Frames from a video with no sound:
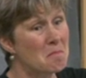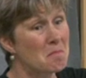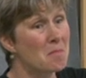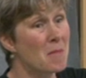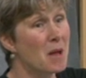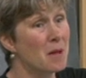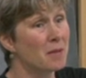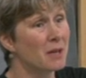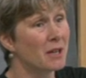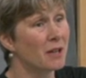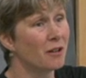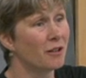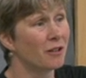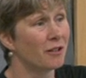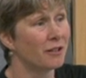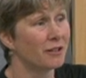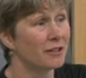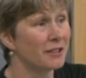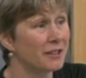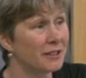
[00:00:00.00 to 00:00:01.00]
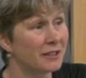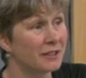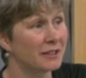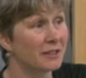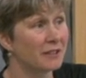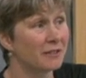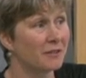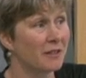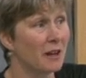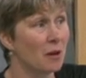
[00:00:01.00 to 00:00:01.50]
Maybe not.
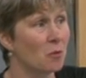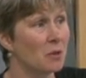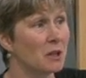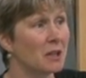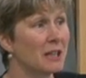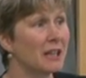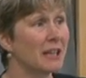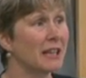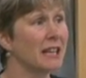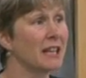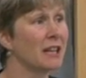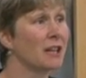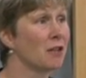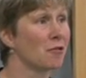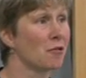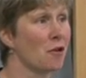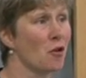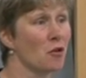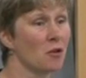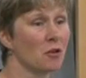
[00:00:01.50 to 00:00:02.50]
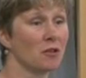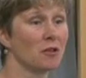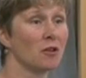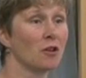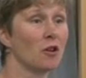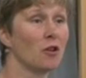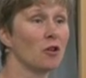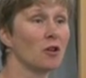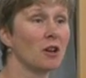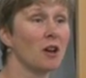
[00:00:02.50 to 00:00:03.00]
In fact, we can linger on
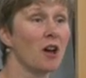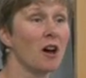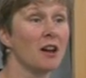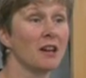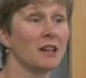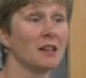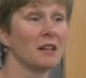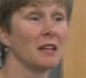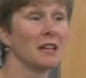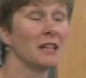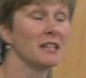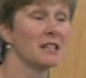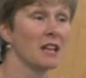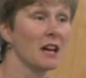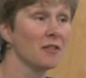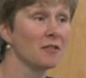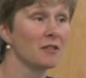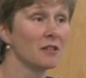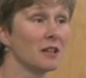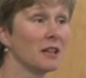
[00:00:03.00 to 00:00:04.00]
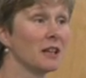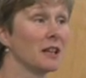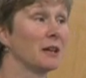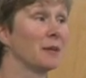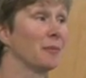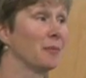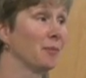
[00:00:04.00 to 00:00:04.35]
online indefinitely.